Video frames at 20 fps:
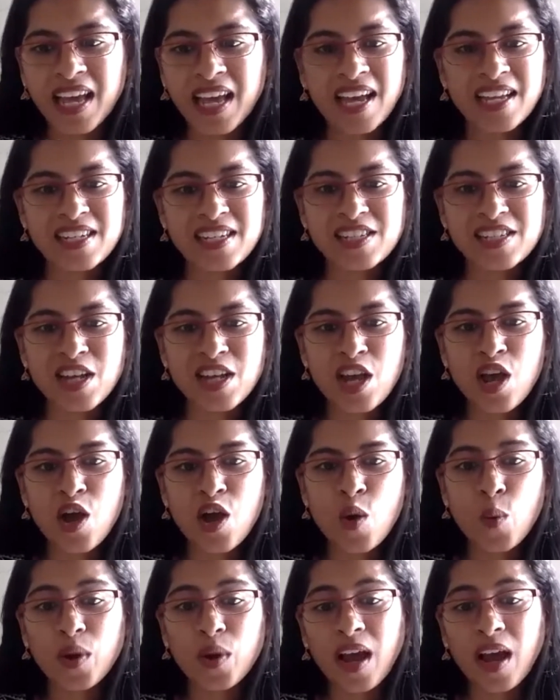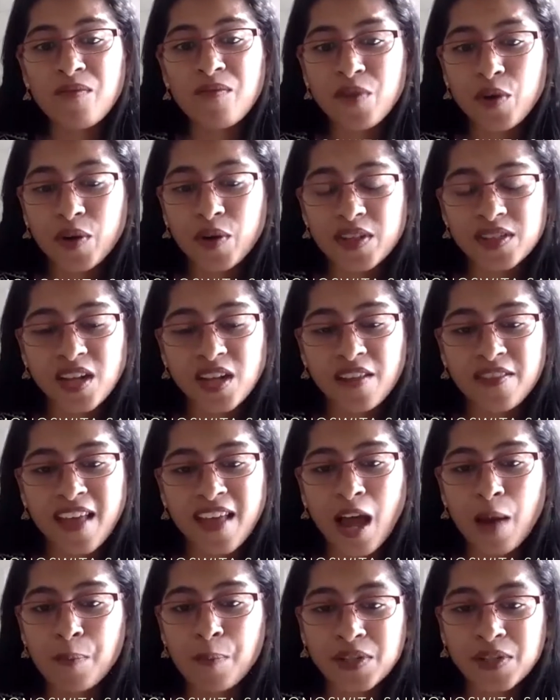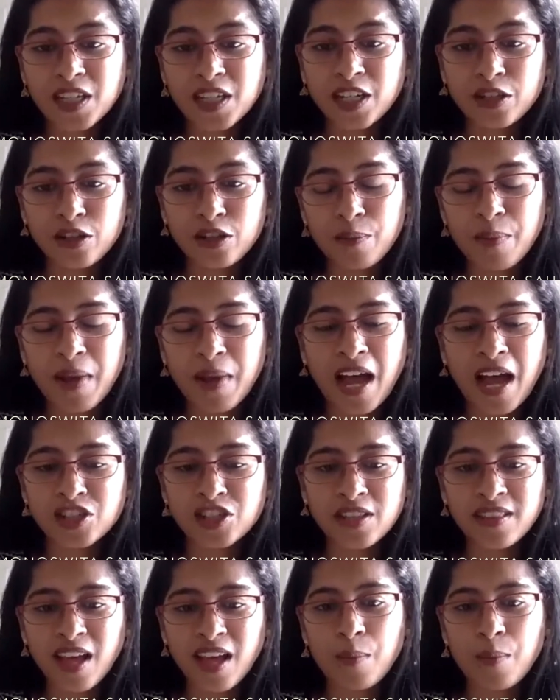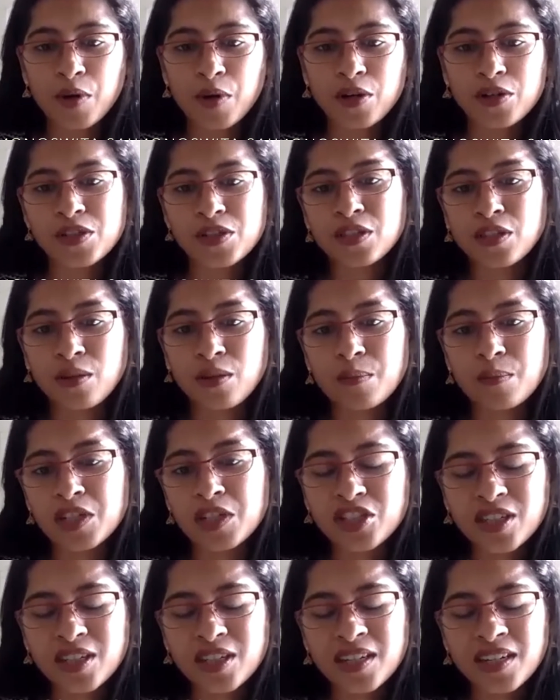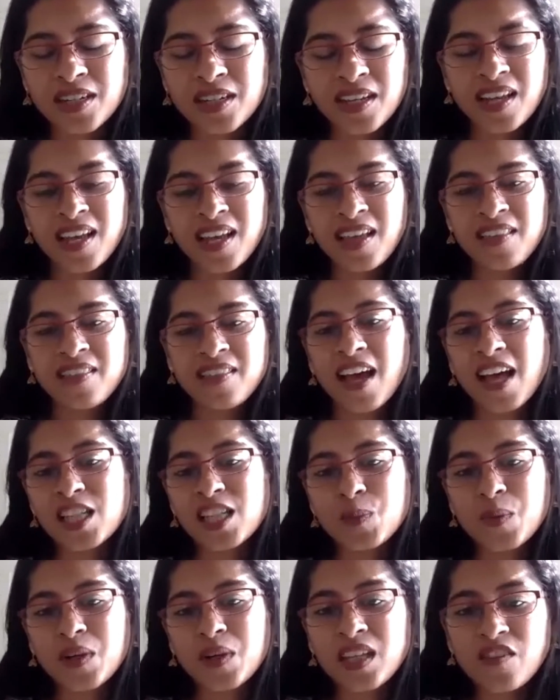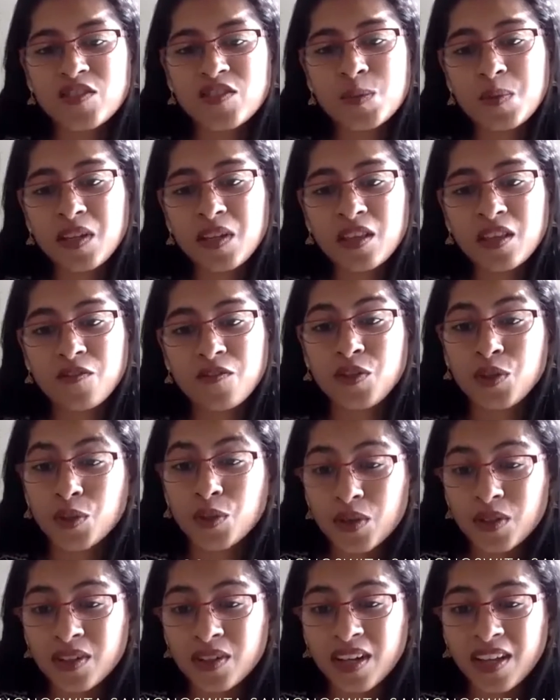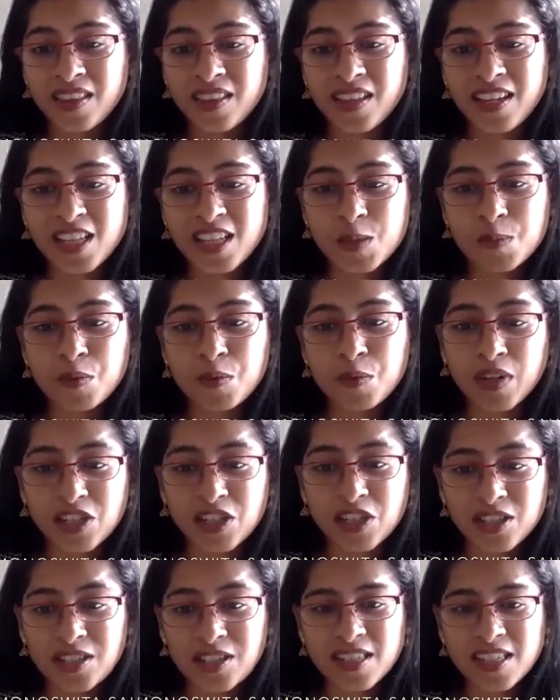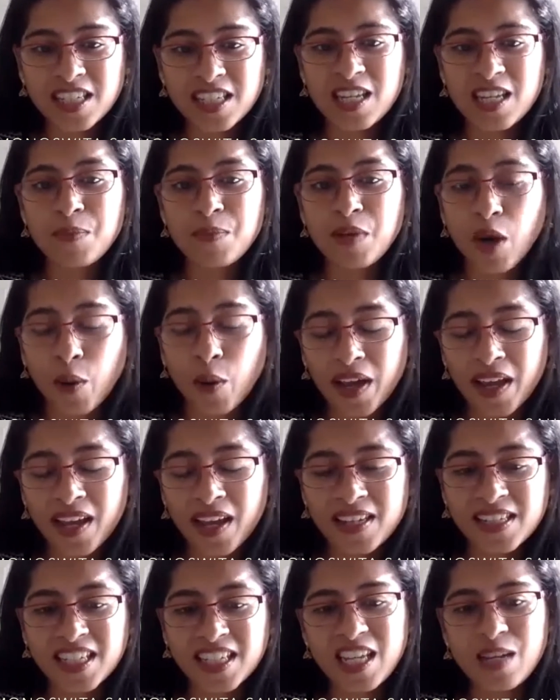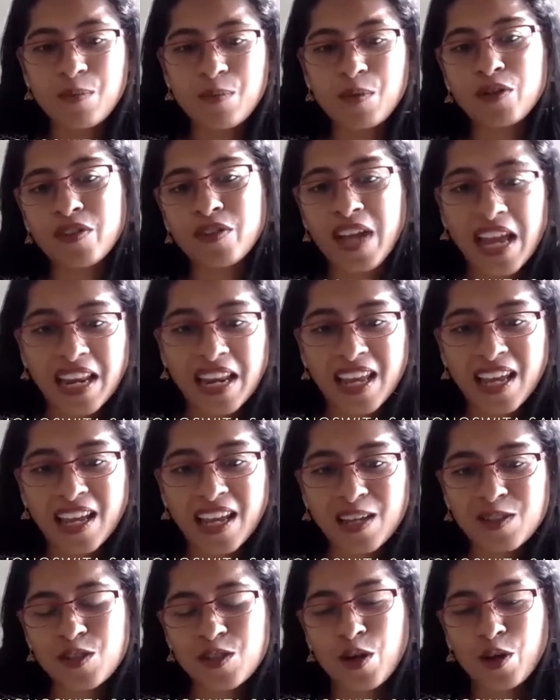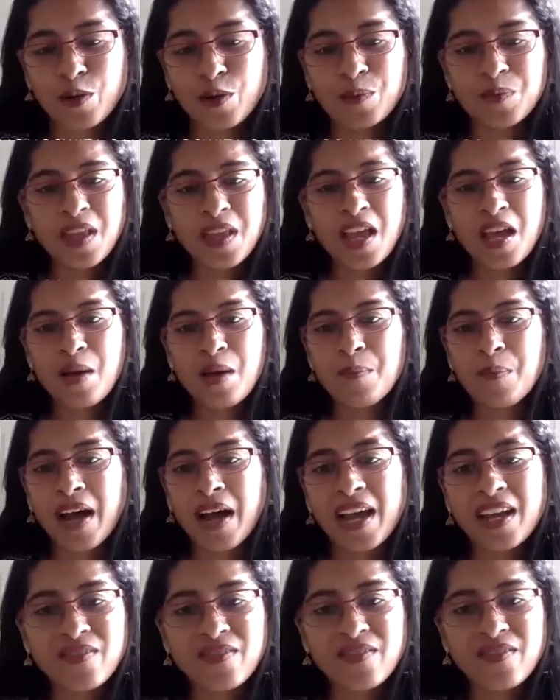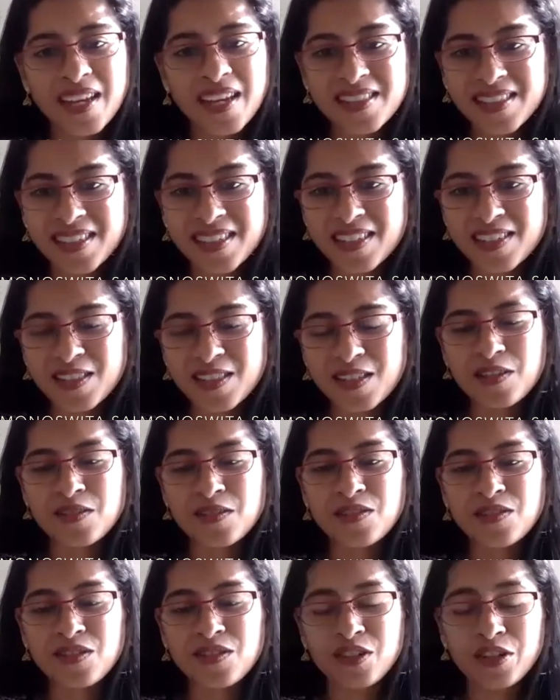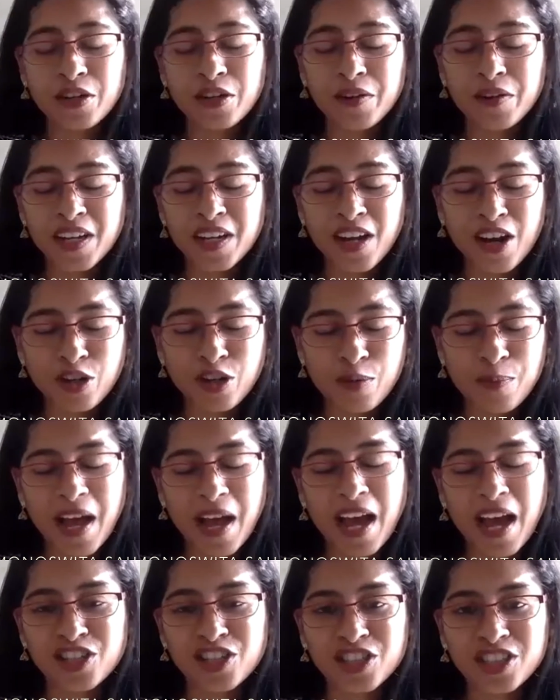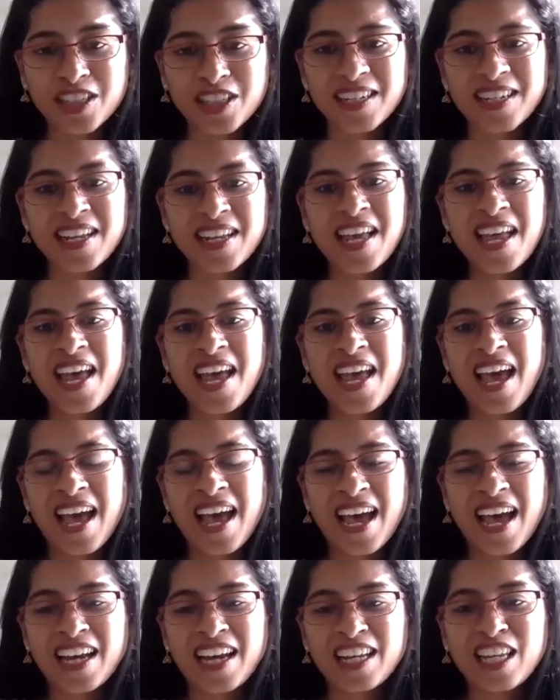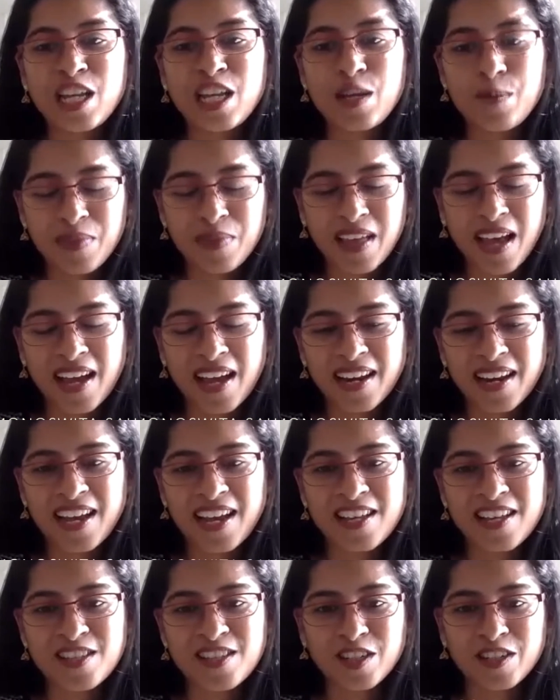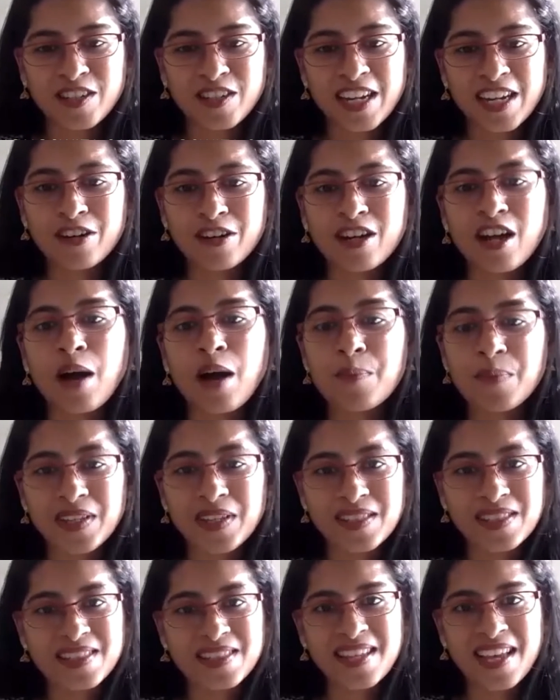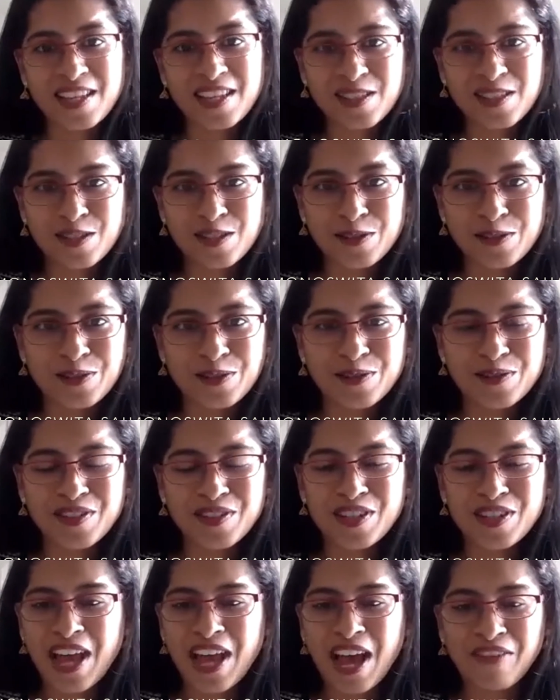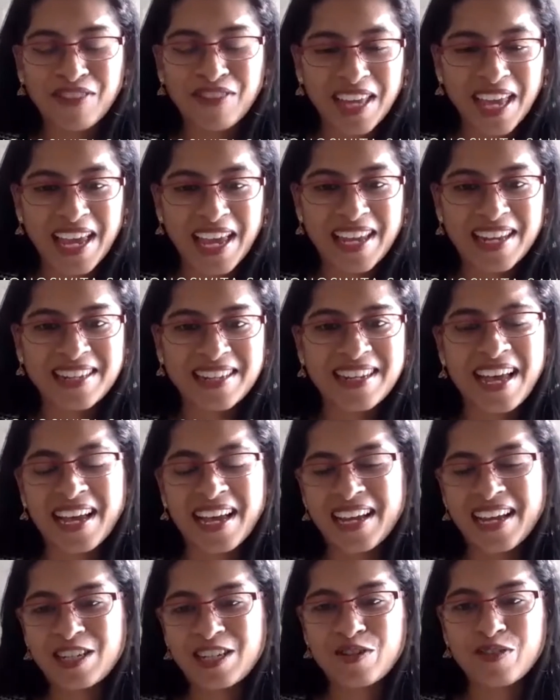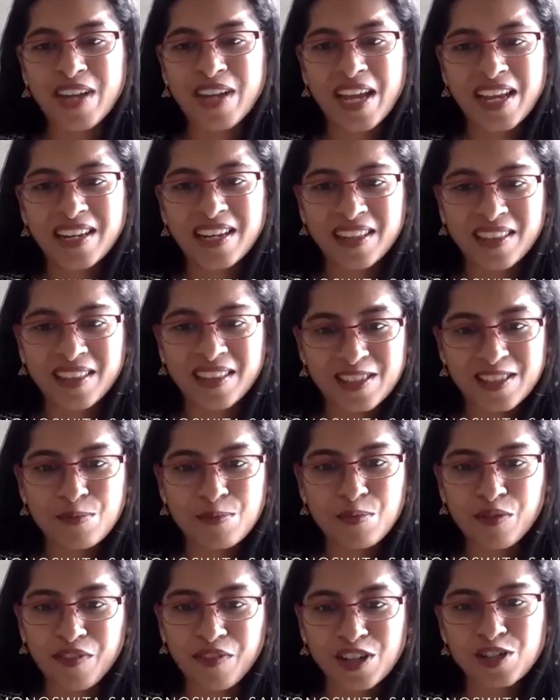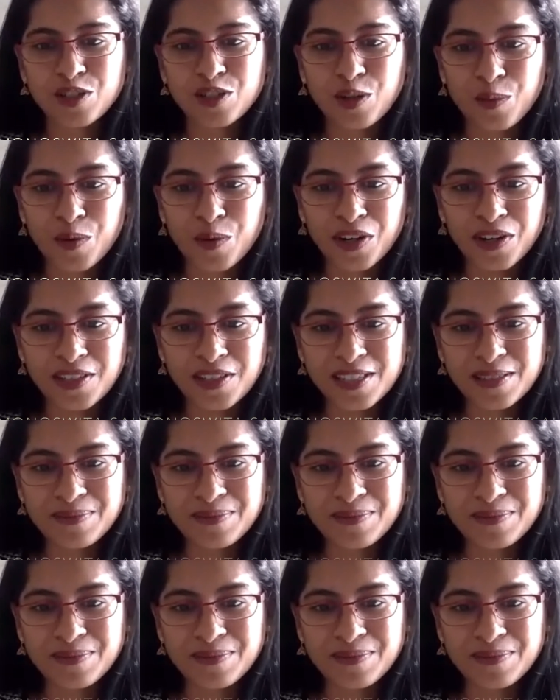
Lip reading: And when I'm focused on that particular passion, that personal mission, that's what gives me the fuel and the inspiration to keep going and to keep creating. So my advice is zero in on your passion and keep that as your inner compass as you navigate and create in this professional world.